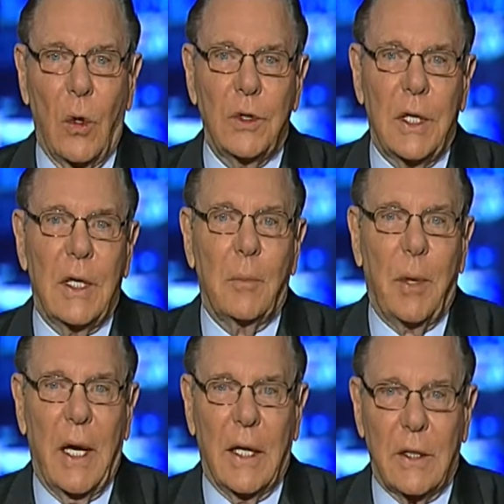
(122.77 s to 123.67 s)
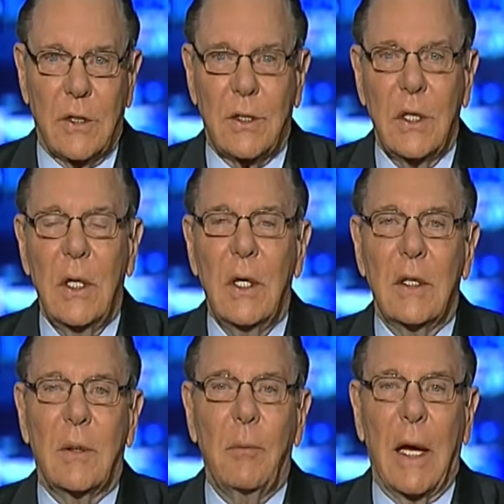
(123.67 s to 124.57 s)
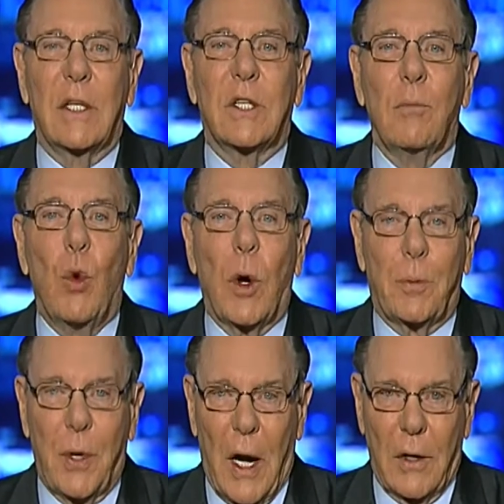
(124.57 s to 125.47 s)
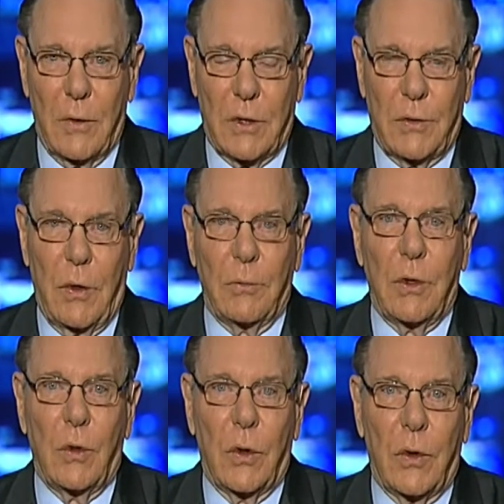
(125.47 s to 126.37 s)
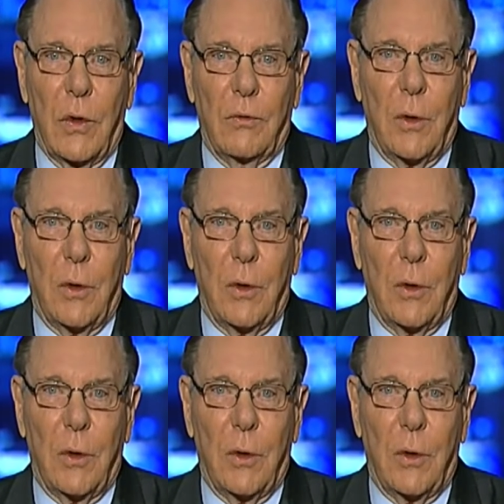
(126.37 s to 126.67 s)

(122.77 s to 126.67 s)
hold it in abeyance to make some more progress from the north.